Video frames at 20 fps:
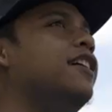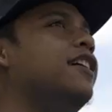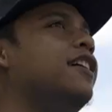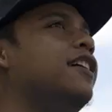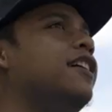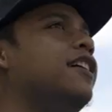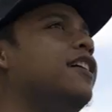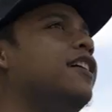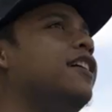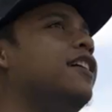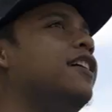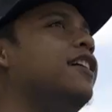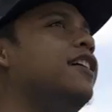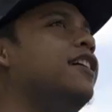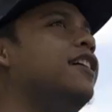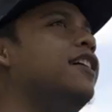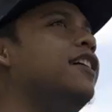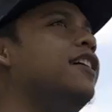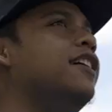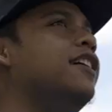
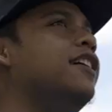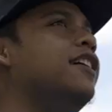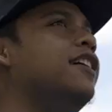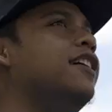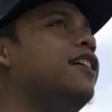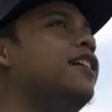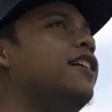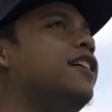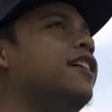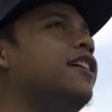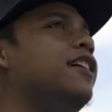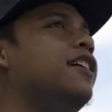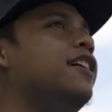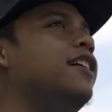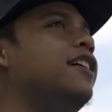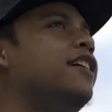(silence)